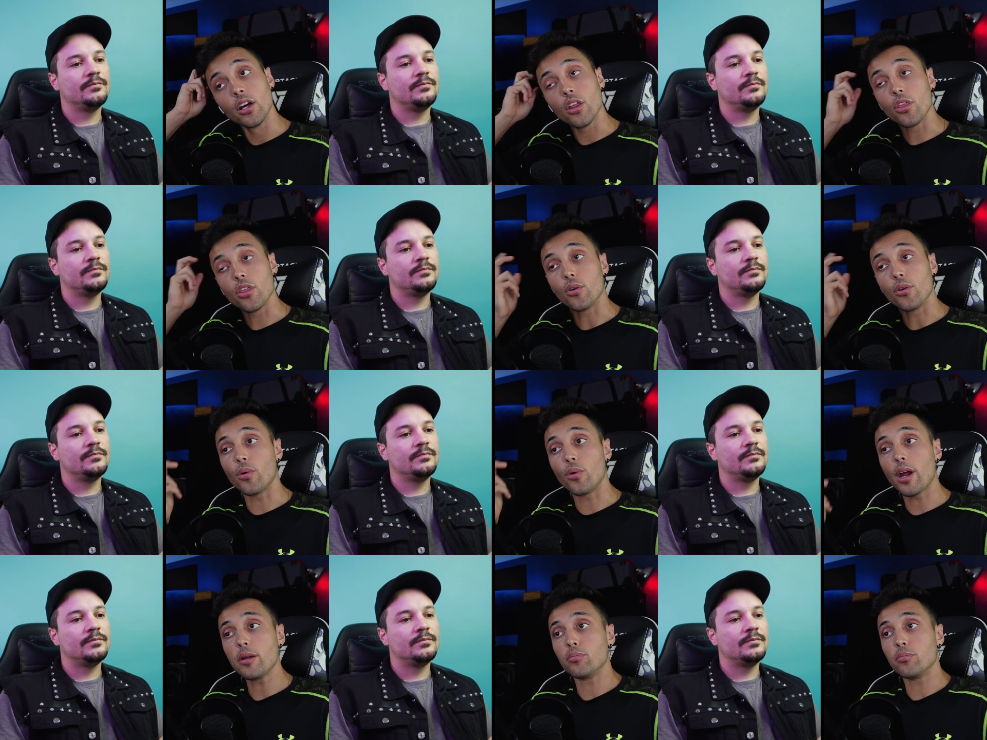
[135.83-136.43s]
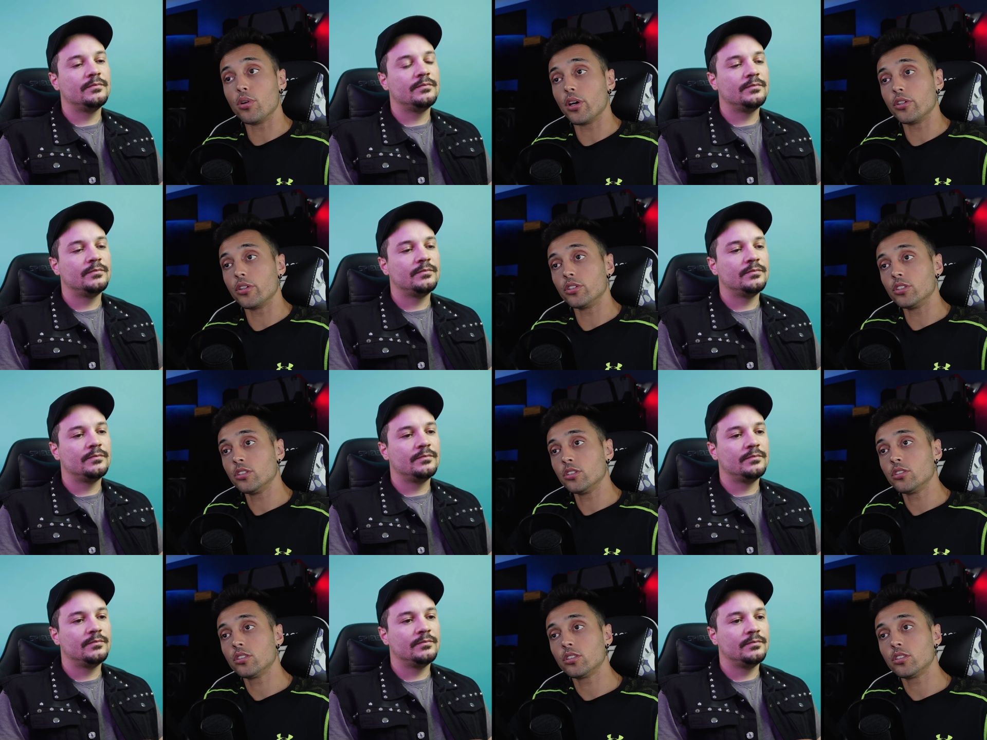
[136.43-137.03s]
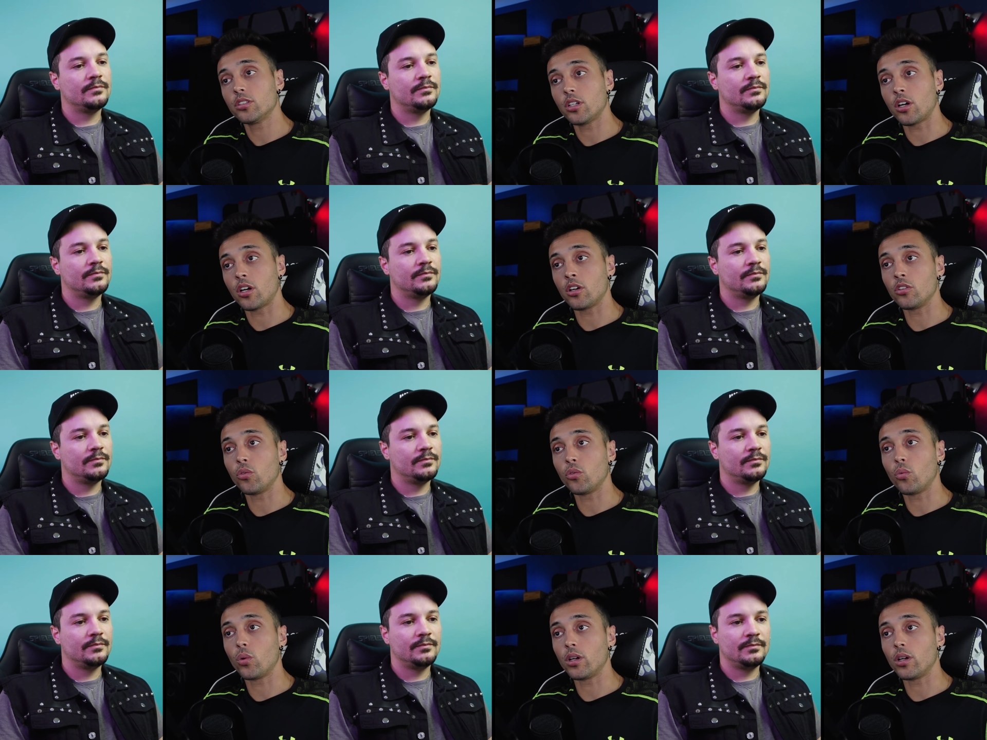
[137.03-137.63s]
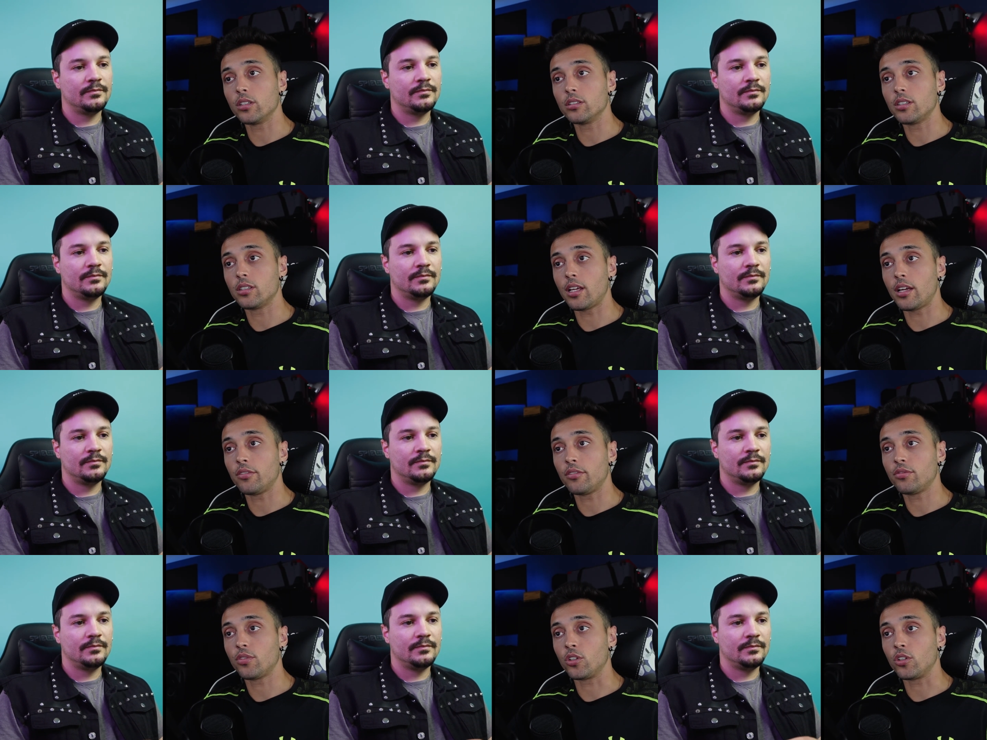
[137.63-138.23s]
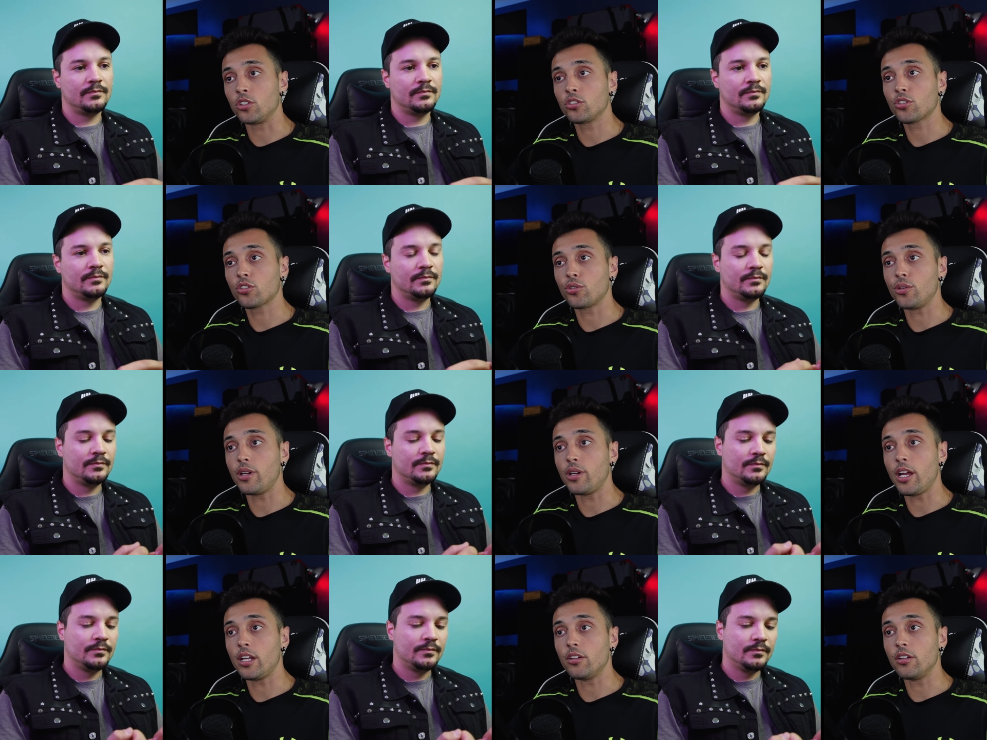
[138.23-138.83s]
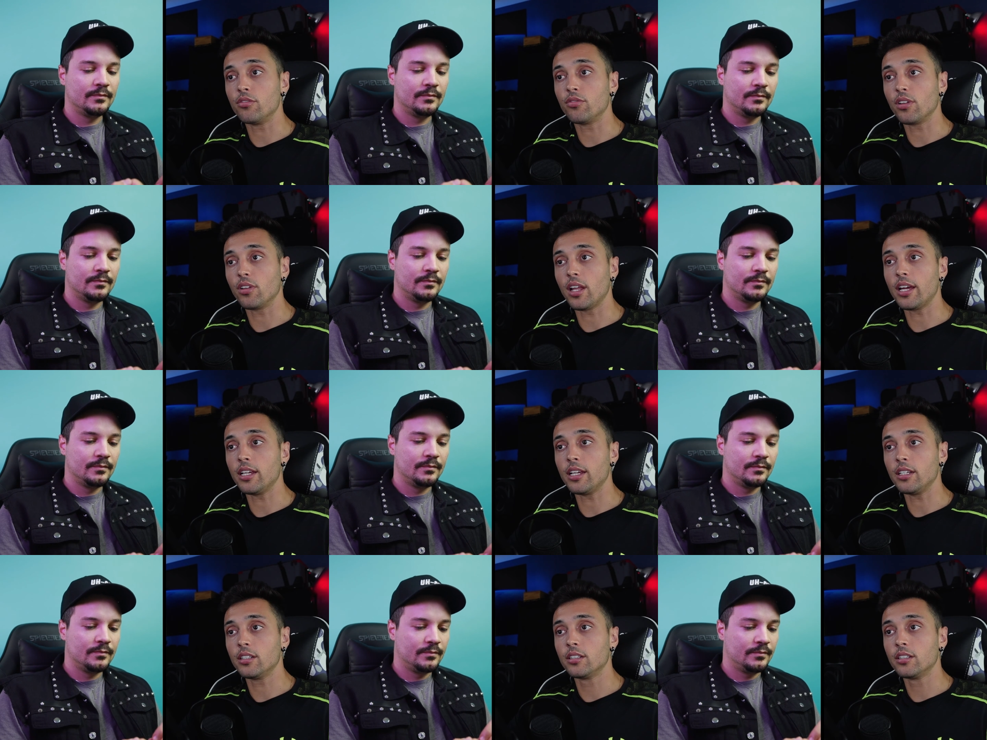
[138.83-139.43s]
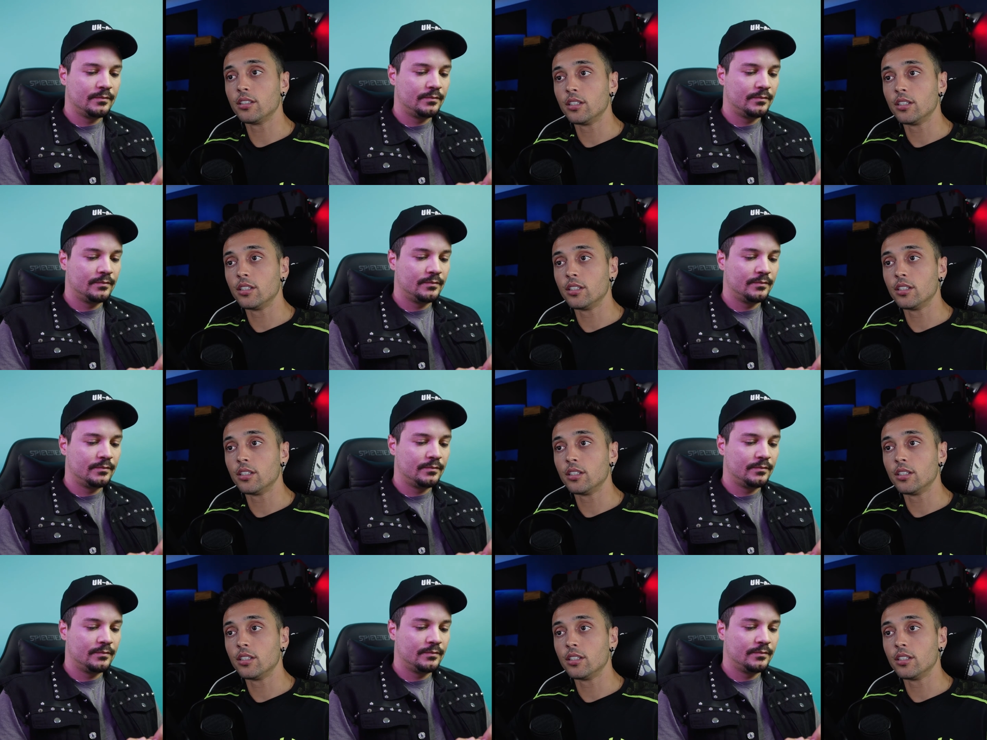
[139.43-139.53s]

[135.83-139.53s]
Speaker 1: the wright brothers are the ones that first created flight